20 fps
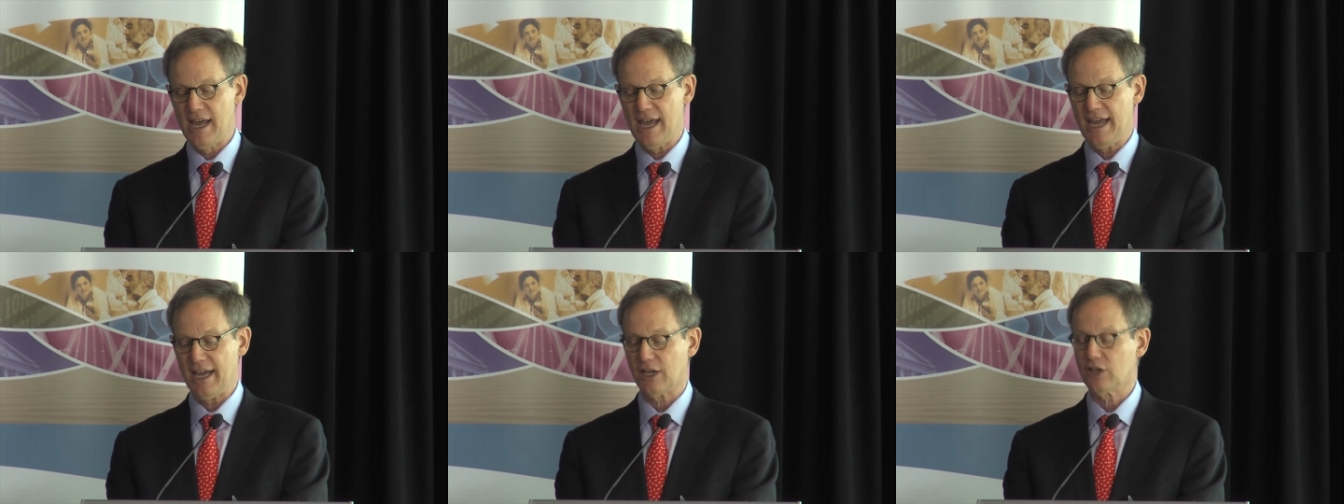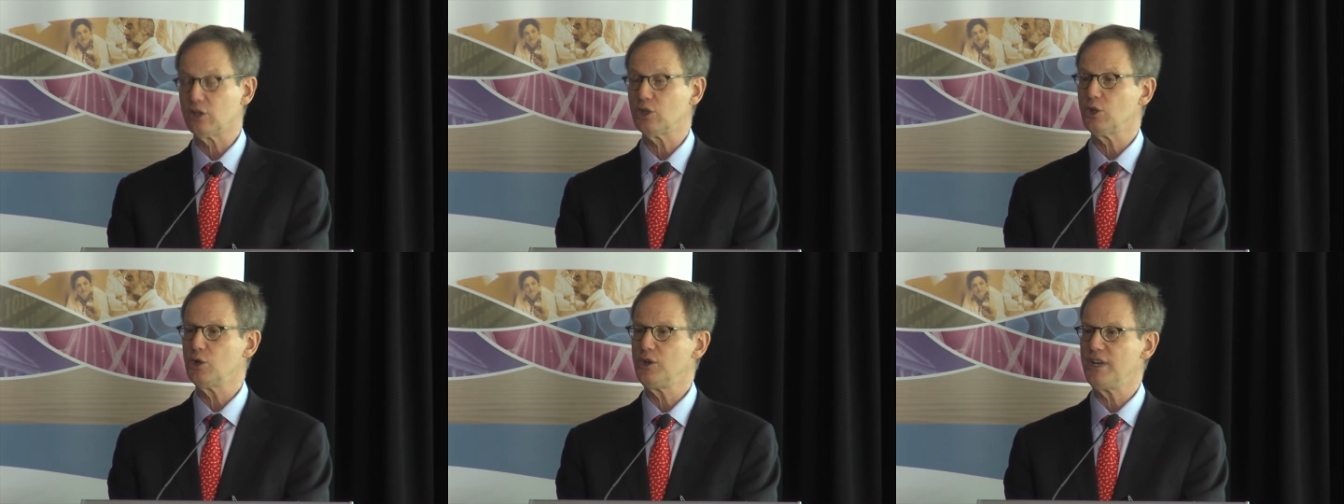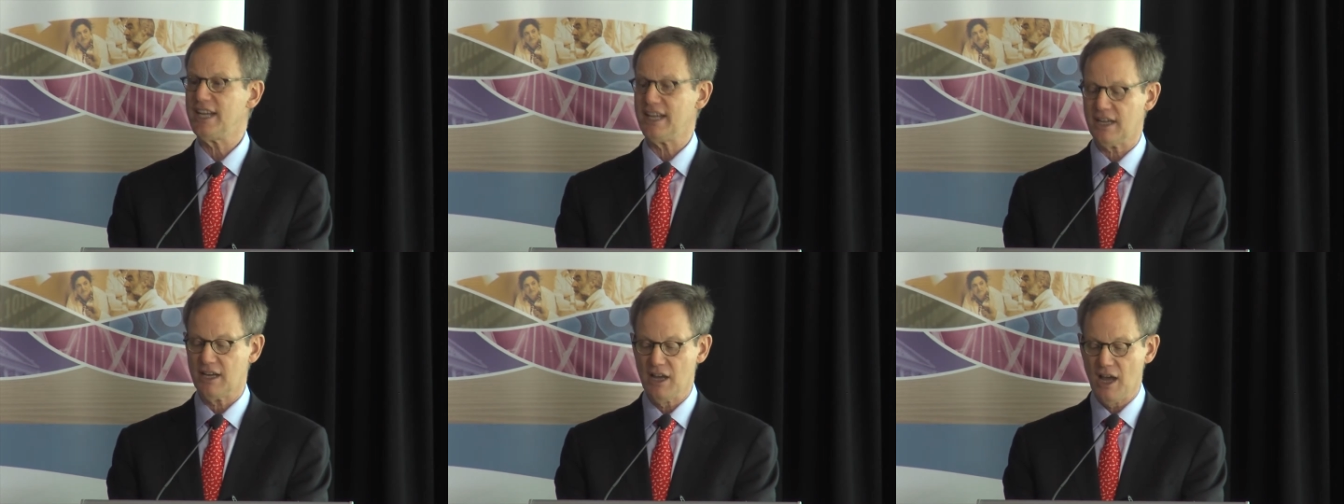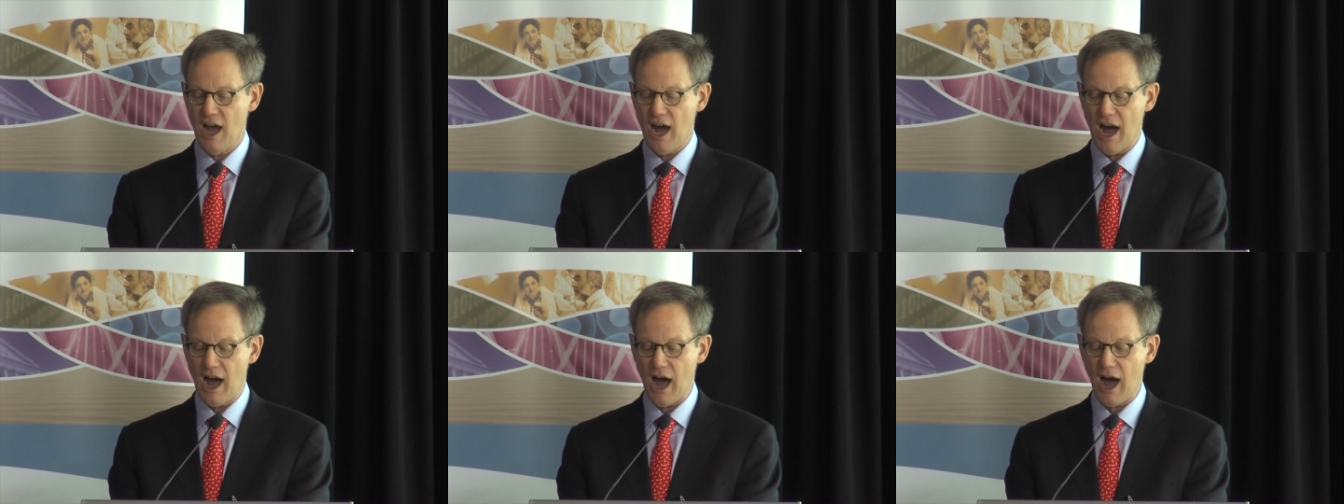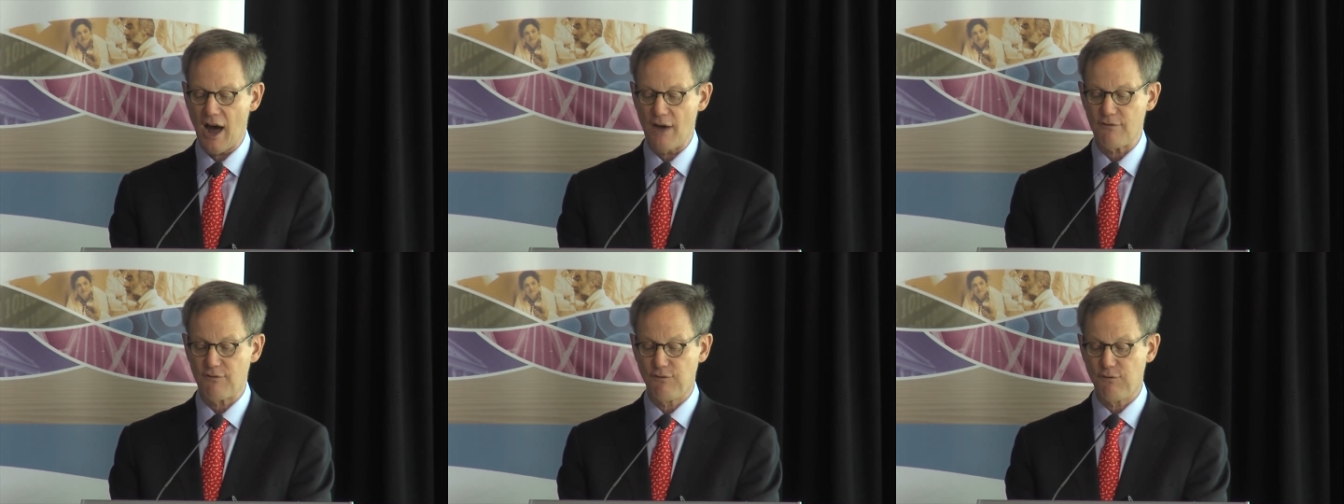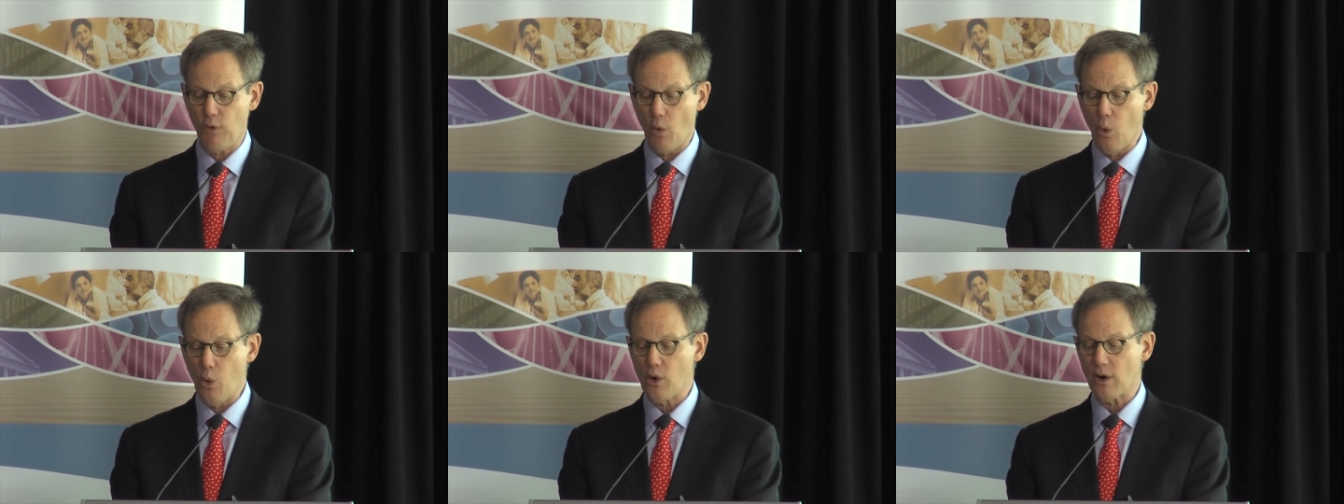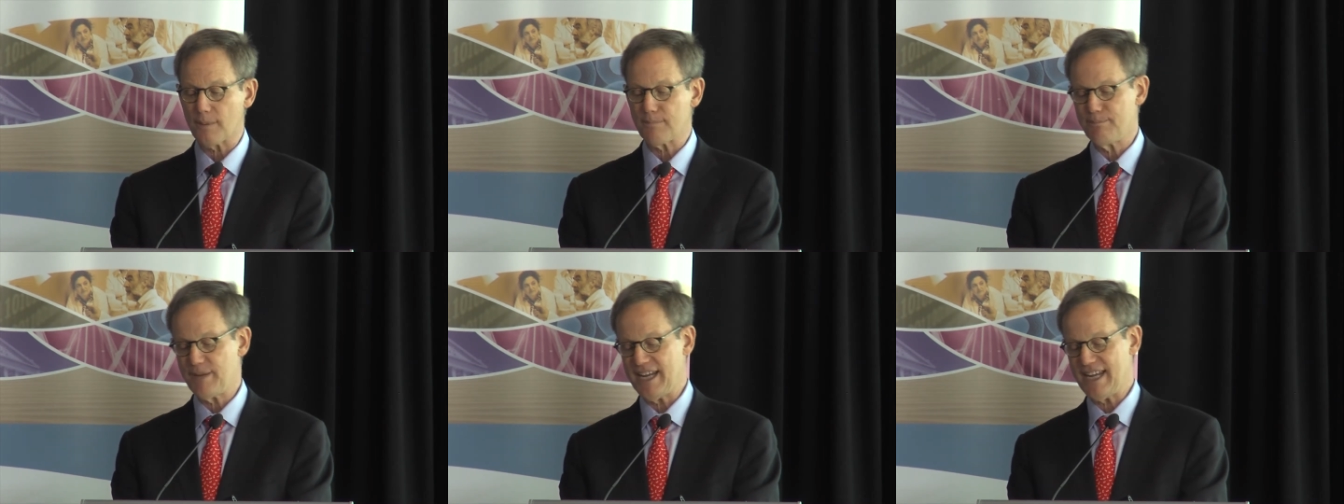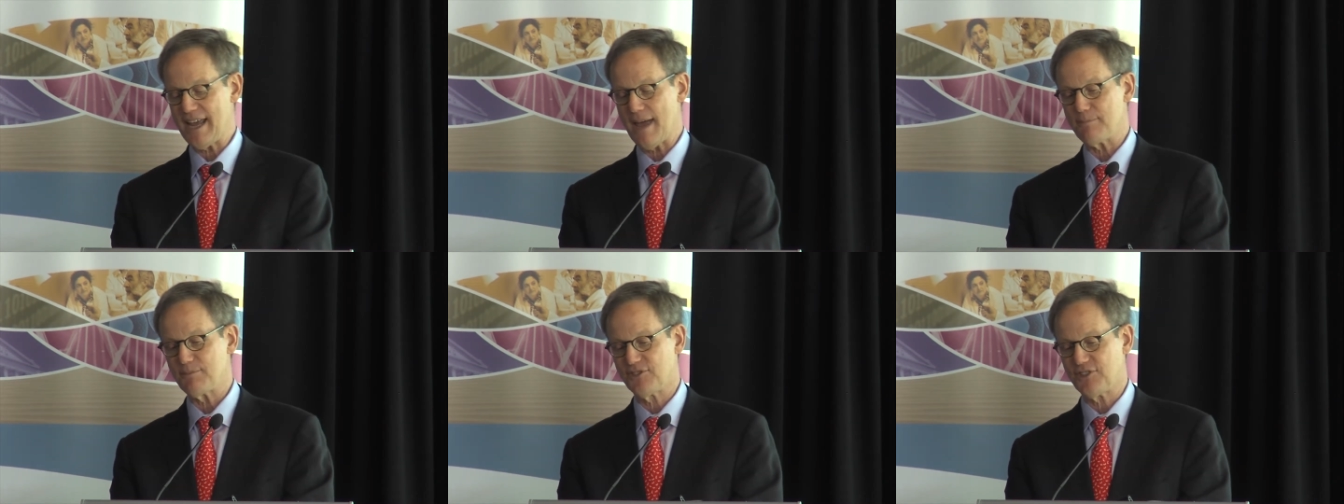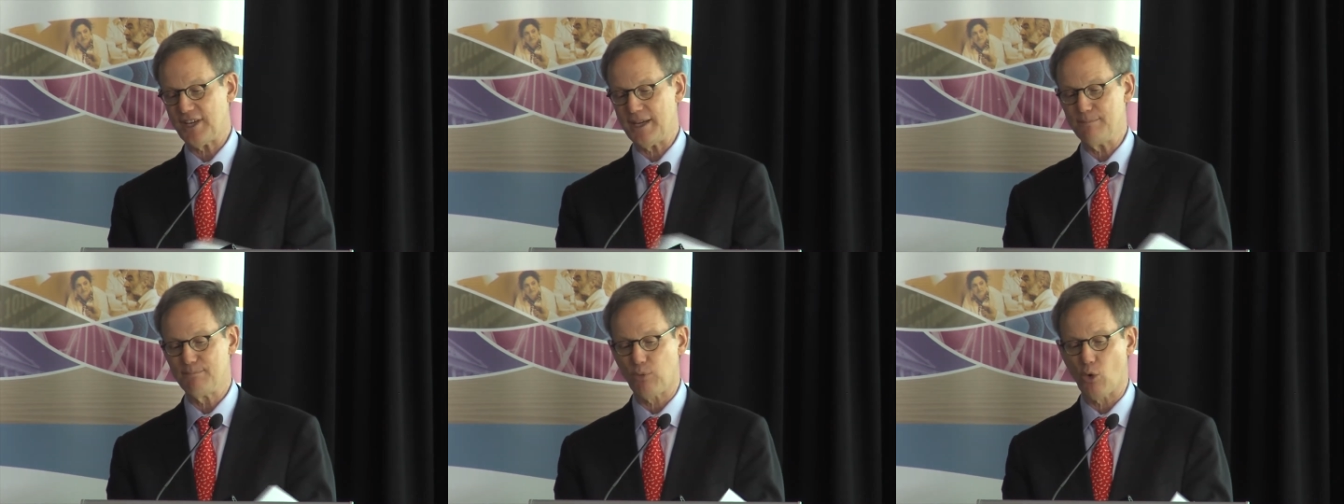including 4 PMC